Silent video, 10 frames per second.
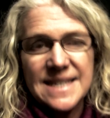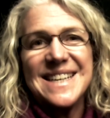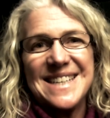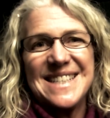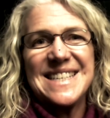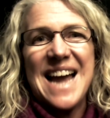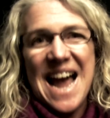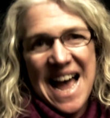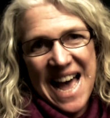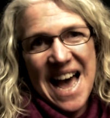It's
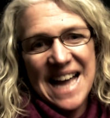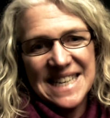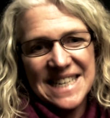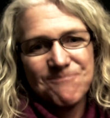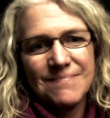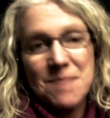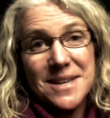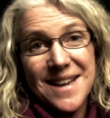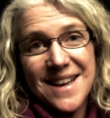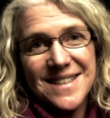hot,
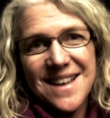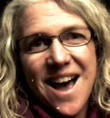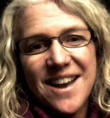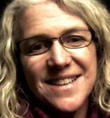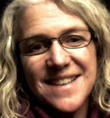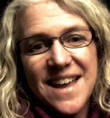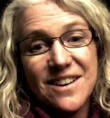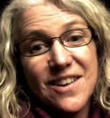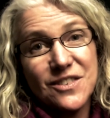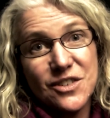but not as hot as that
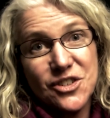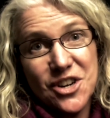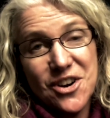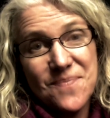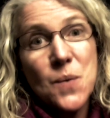electric chair,